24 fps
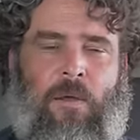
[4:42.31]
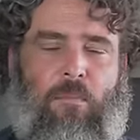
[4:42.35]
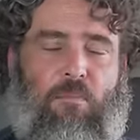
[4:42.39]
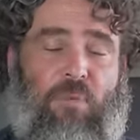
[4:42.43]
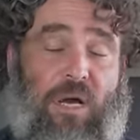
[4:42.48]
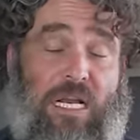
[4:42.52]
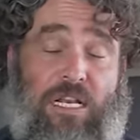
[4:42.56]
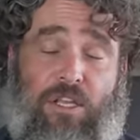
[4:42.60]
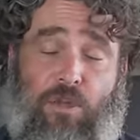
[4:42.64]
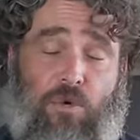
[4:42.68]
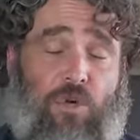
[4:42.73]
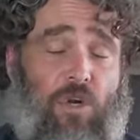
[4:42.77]

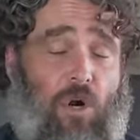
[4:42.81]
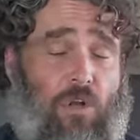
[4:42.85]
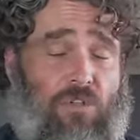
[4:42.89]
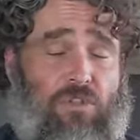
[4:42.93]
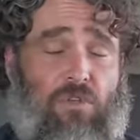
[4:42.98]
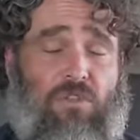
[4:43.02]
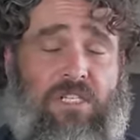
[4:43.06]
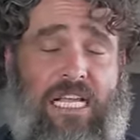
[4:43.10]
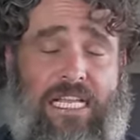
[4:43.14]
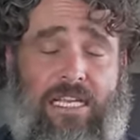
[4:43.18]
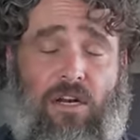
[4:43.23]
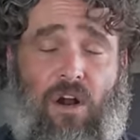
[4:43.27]
But you could also
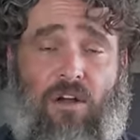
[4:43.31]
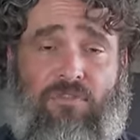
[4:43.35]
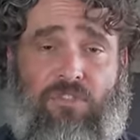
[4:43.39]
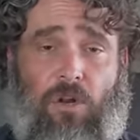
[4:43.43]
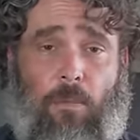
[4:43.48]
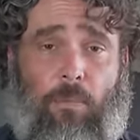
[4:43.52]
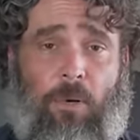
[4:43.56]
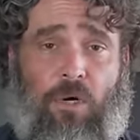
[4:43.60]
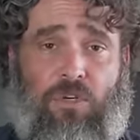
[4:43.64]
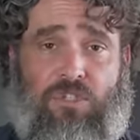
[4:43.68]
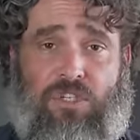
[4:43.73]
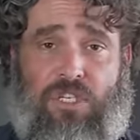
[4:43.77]
take it off your
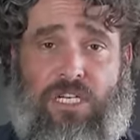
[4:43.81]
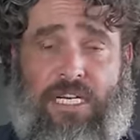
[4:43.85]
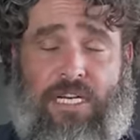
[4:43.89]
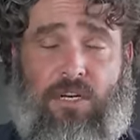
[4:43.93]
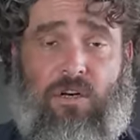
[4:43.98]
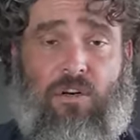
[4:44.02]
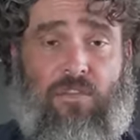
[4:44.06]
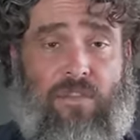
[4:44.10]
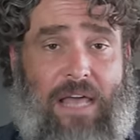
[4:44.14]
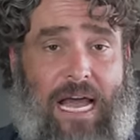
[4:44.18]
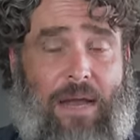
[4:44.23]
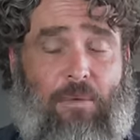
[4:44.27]
person
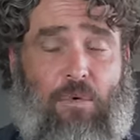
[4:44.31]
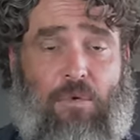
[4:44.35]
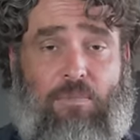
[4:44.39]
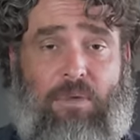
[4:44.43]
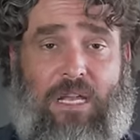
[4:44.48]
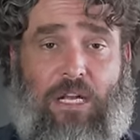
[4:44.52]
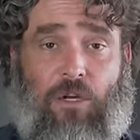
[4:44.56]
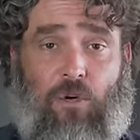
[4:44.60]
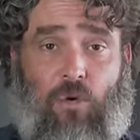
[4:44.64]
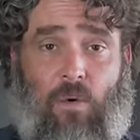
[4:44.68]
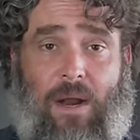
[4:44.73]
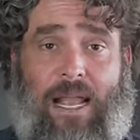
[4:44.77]
here, and that would be
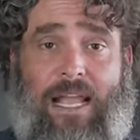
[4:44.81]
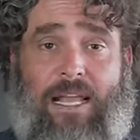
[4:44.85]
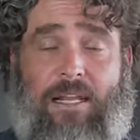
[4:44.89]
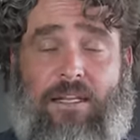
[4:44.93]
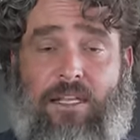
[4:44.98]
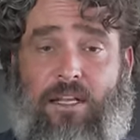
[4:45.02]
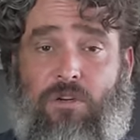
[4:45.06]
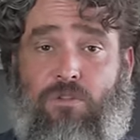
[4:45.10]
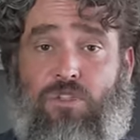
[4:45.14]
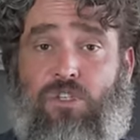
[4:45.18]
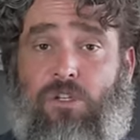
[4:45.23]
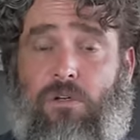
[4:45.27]
a great,
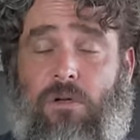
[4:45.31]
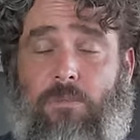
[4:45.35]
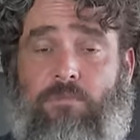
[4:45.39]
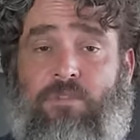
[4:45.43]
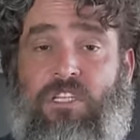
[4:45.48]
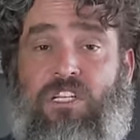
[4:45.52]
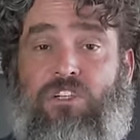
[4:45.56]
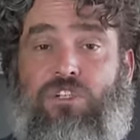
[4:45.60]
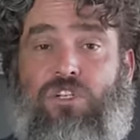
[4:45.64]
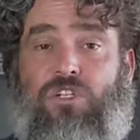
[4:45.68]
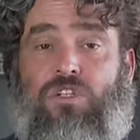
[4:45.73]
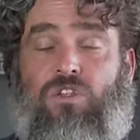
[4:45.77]
you know,
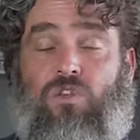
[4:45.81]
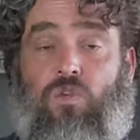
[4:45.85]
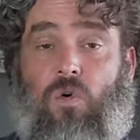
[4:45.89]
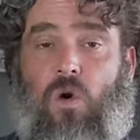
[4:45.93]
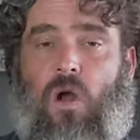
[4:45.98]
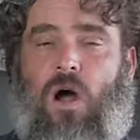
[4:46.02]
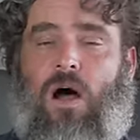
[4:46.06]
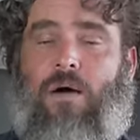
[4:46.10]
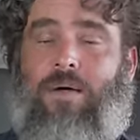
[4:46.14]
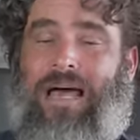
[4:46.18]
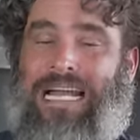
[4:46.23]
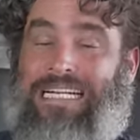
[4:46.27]
surreptitious
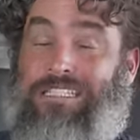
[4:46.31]
draw.